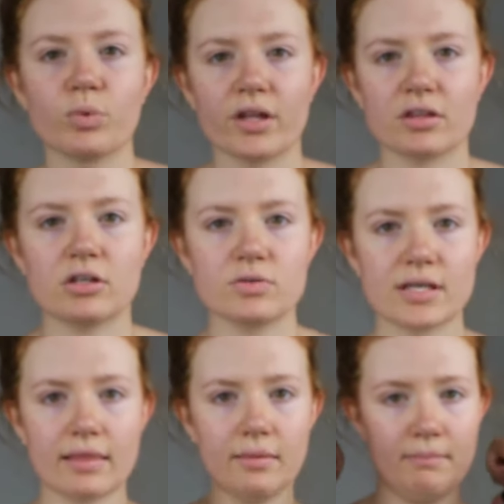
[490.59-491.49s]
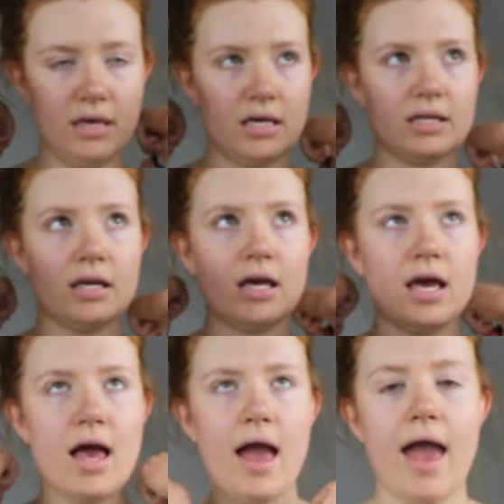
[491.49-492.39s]
with using the Mitt
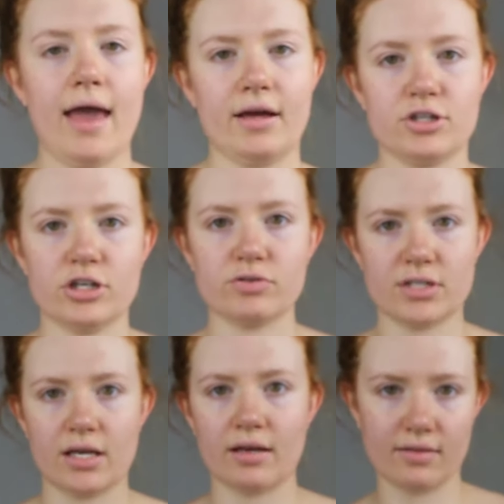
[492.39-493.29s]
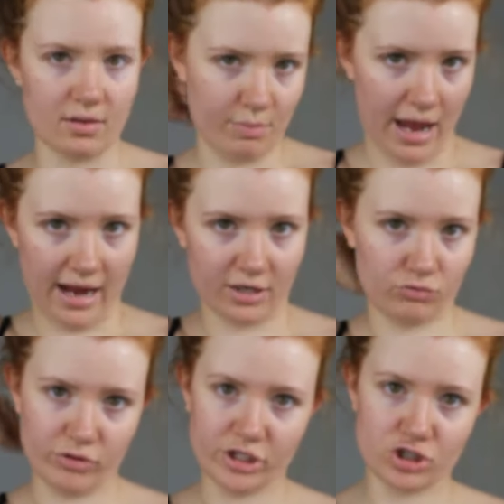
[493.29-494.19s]
and using the back
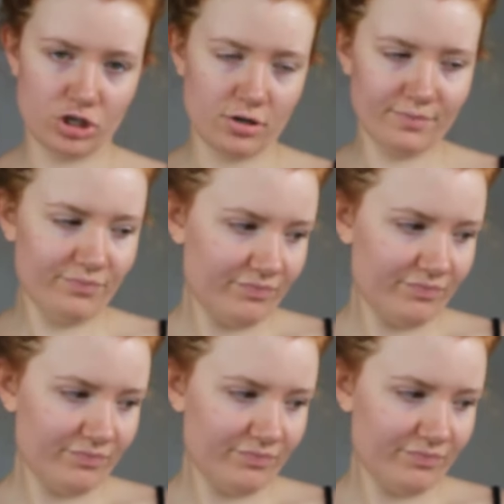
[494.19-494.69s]
reacher